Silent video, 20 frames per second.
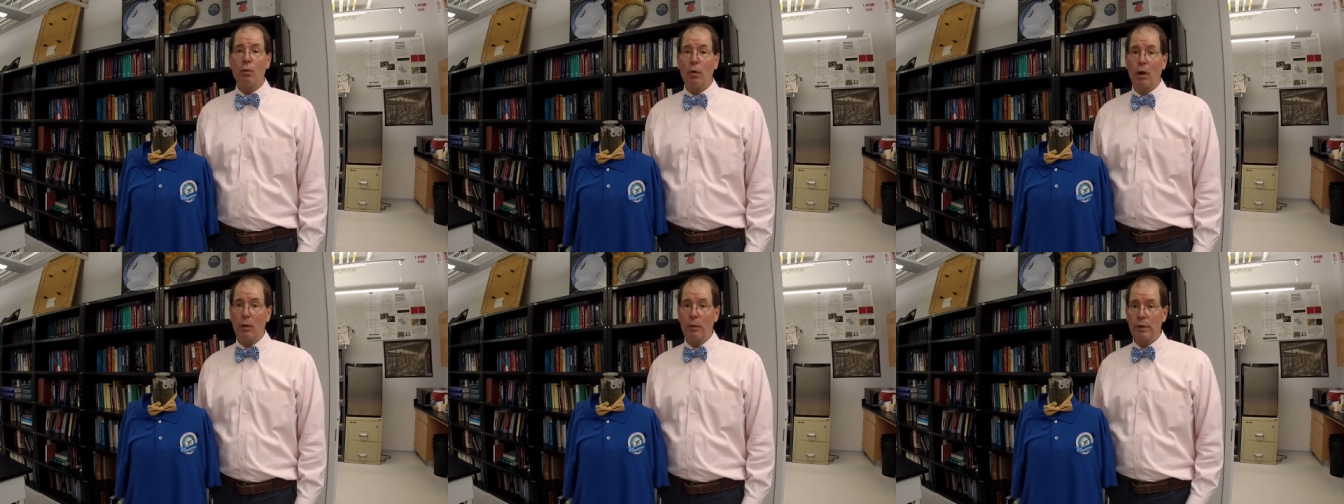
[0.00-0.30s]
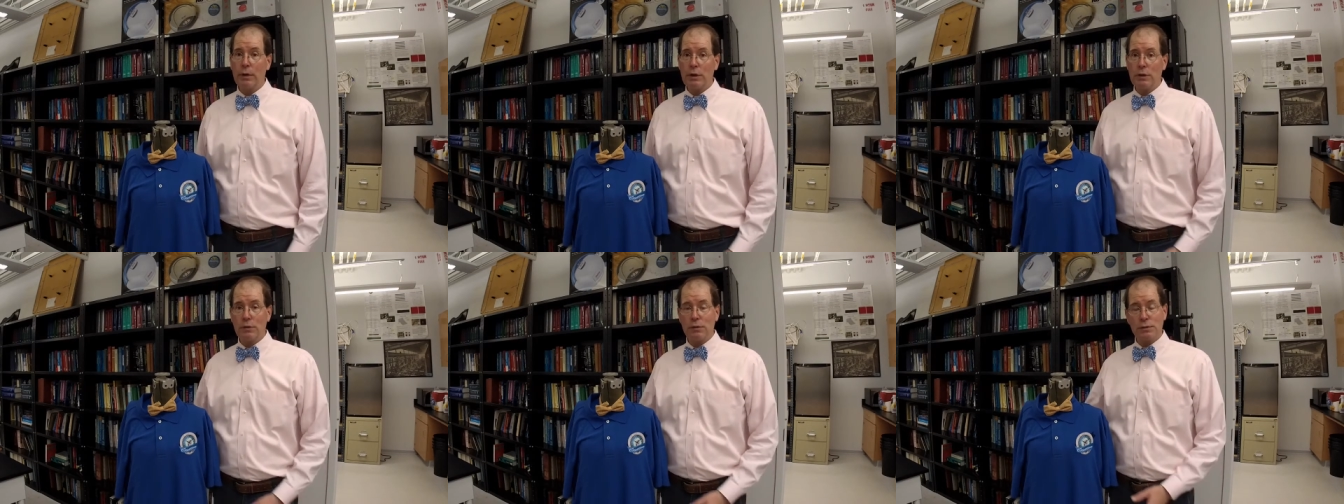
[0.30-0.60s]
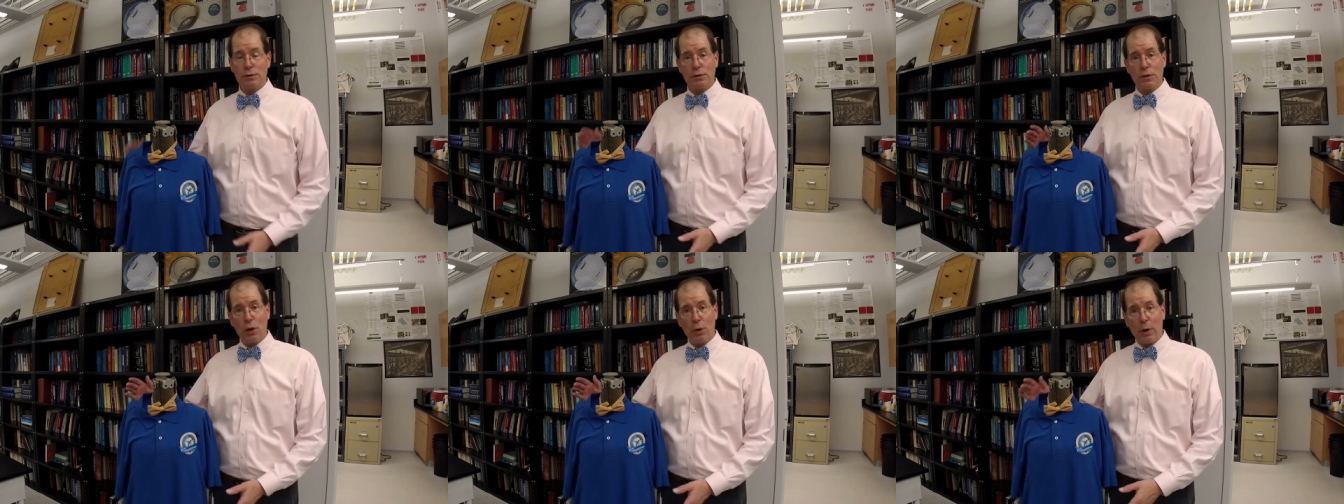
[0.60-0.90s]
where we
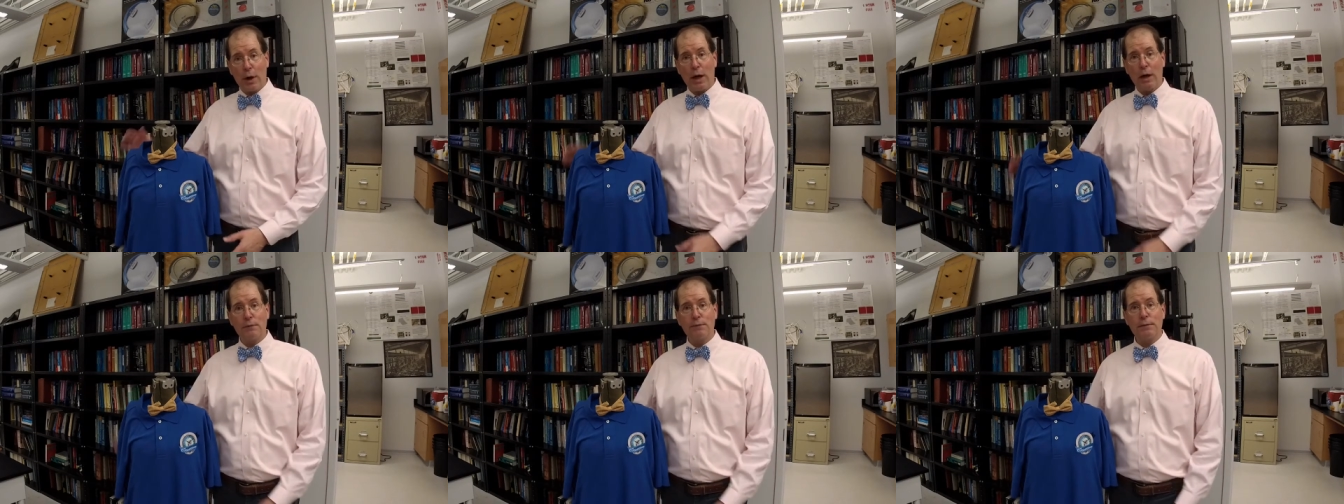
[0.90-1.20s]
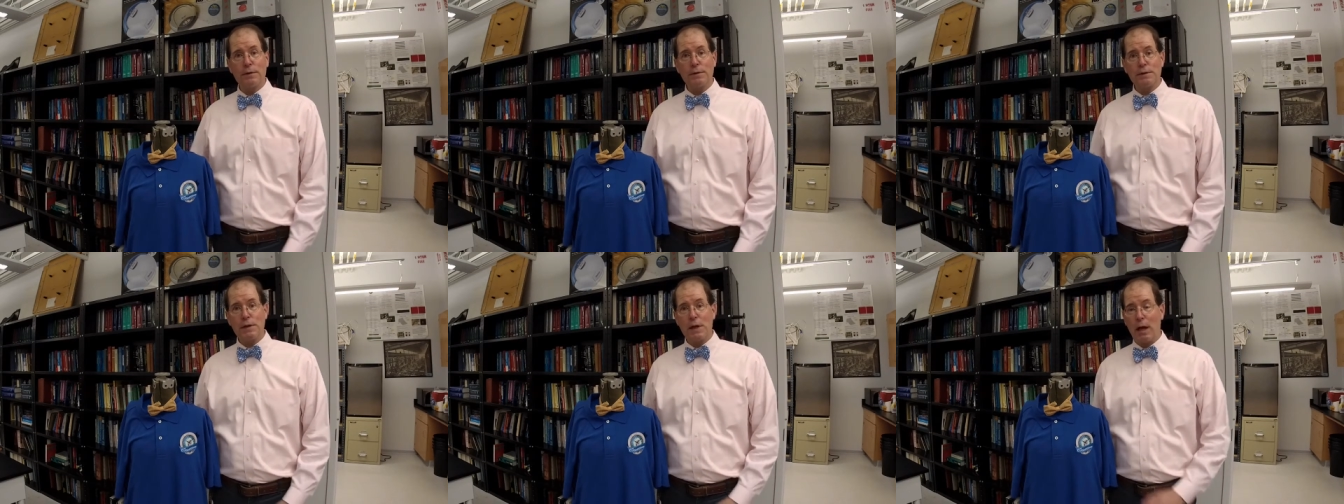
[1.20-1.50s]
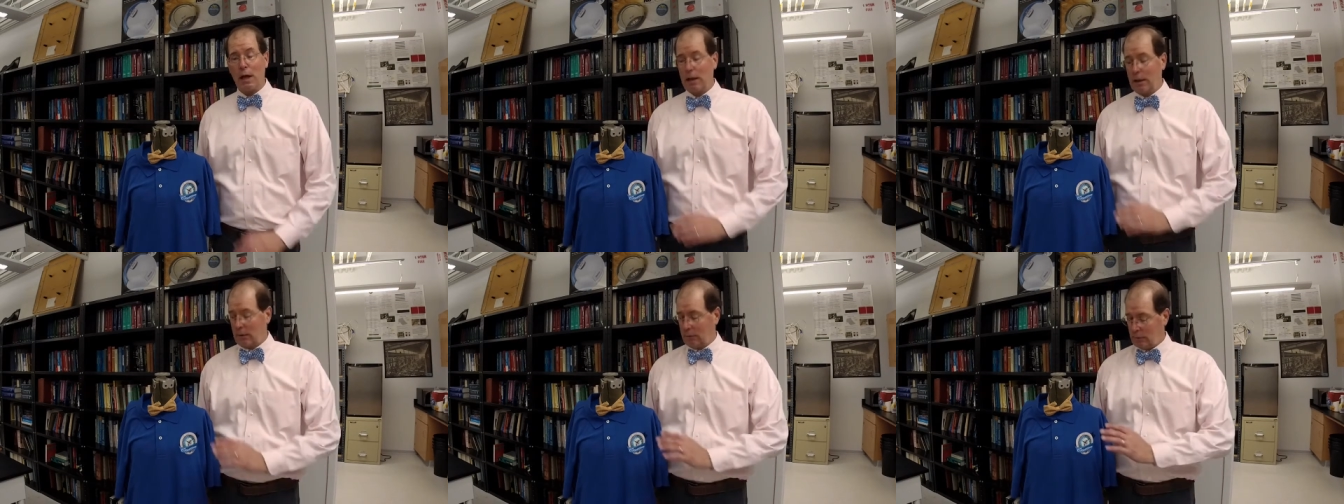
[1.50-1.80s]
used No Head for
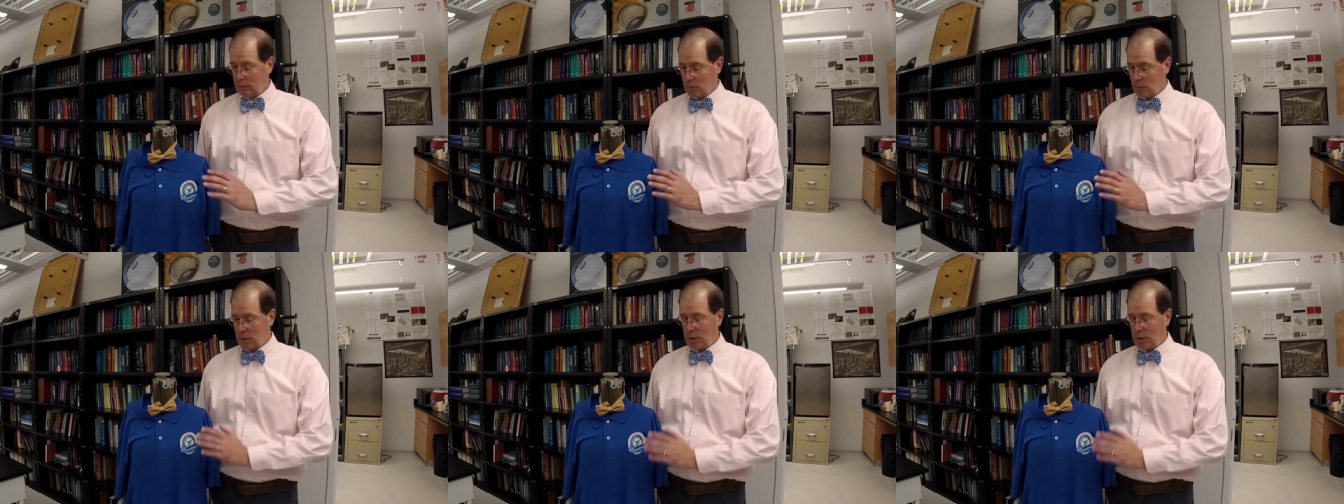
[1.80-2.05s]
science.